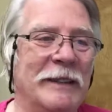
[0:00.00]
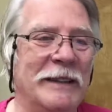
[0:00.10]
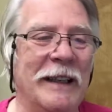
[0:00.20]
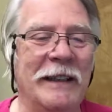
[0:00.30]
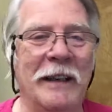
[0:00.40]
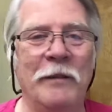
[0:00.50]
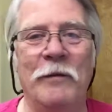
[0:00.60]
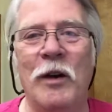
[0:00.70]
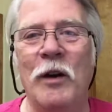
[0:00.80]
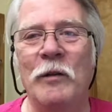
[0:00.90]
decide to get
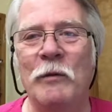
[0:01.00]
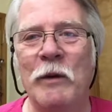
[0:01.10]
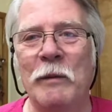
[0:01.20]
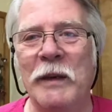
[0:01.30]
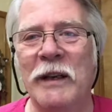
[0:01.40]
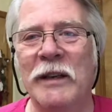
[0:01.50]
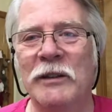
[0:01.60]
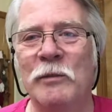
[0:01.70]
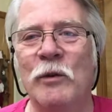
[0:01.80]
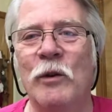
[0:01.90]
involved, want to be a
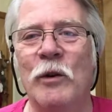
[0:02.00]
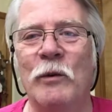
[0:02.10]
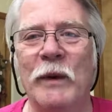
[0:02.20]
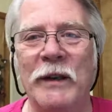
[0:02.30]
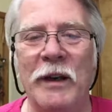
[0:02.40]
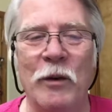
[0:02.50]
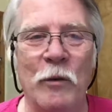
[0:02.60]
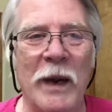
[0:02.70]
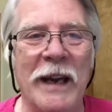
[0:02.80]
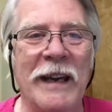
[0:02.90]
customer, or run the other
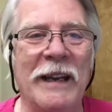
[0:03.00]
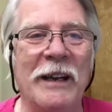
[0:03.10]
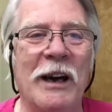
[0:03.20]
way.